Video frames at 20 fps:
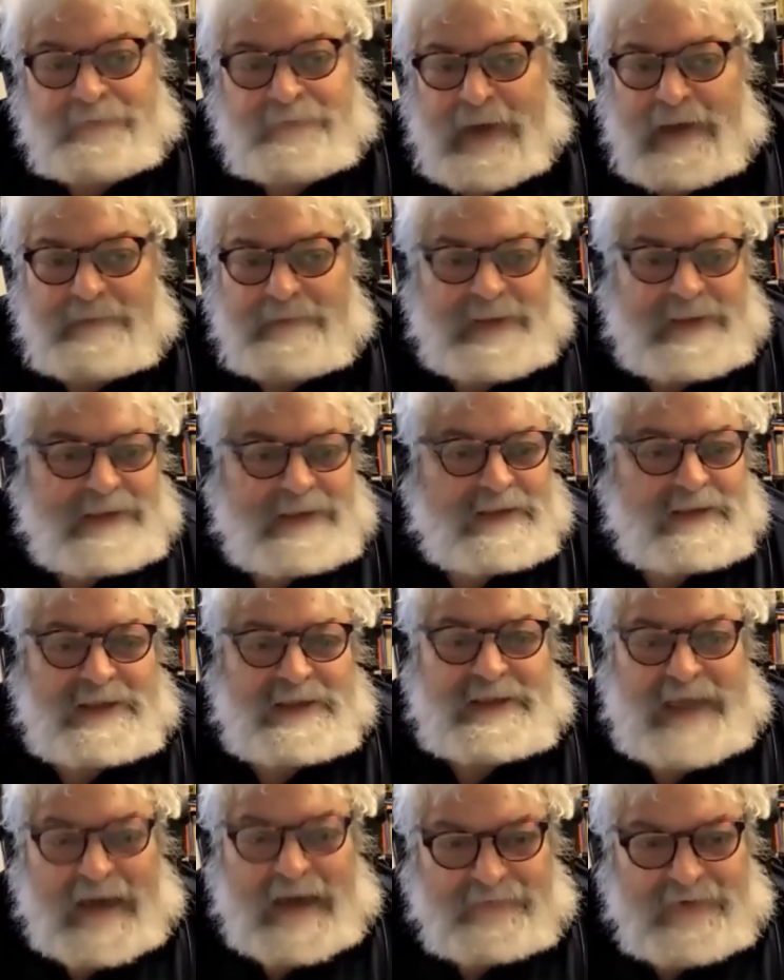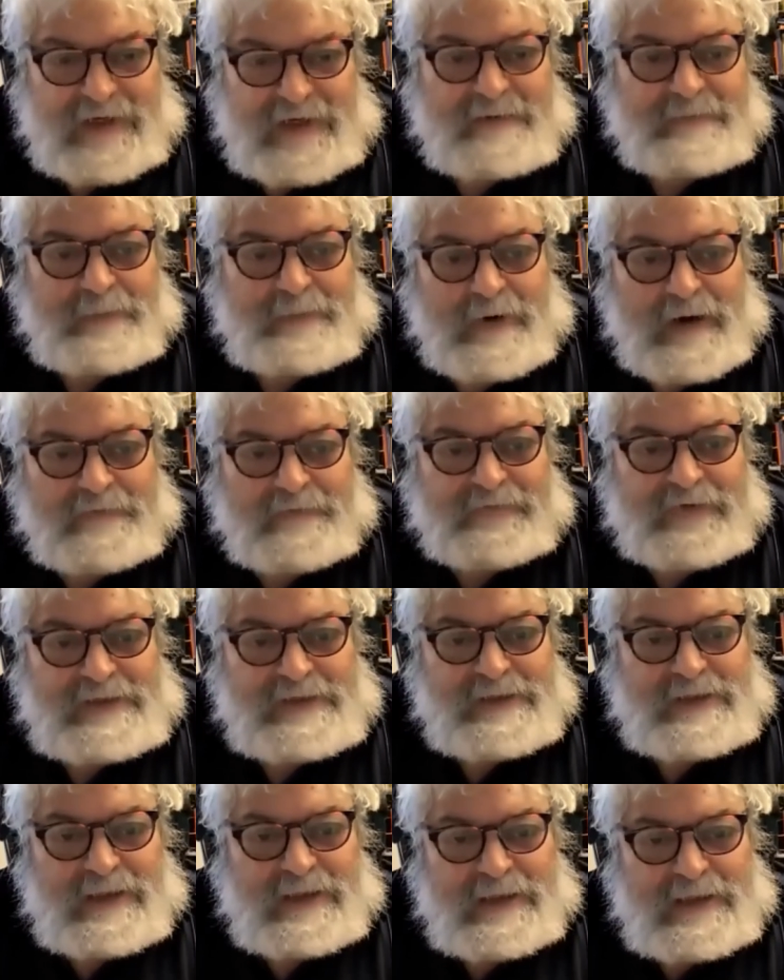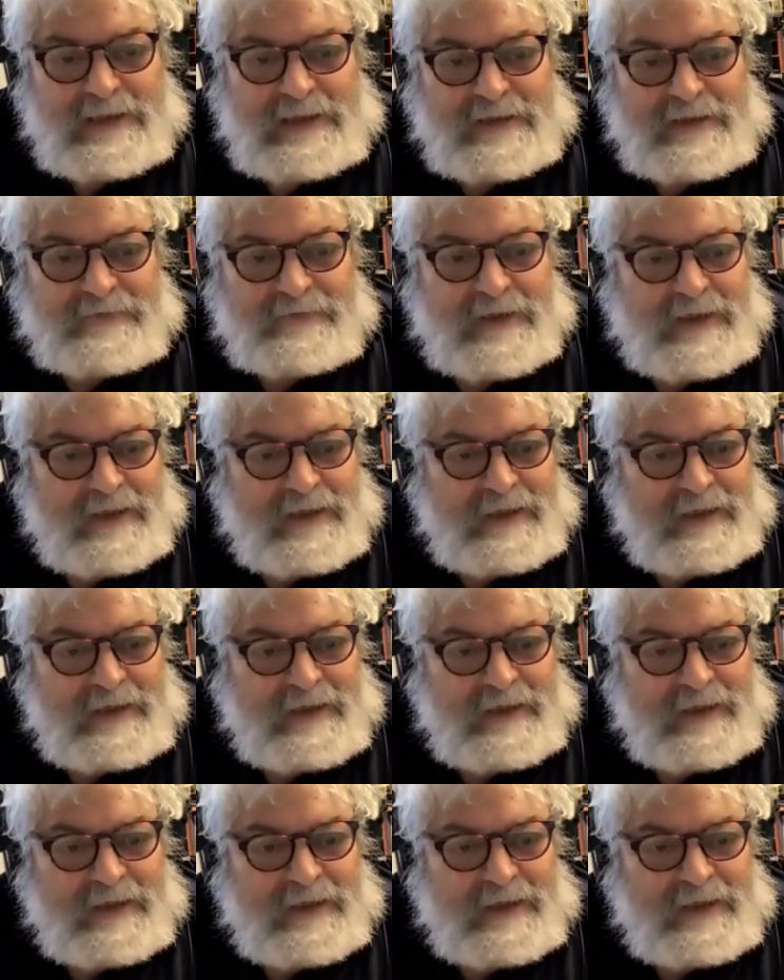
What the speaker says: Businesses have to have profits to live.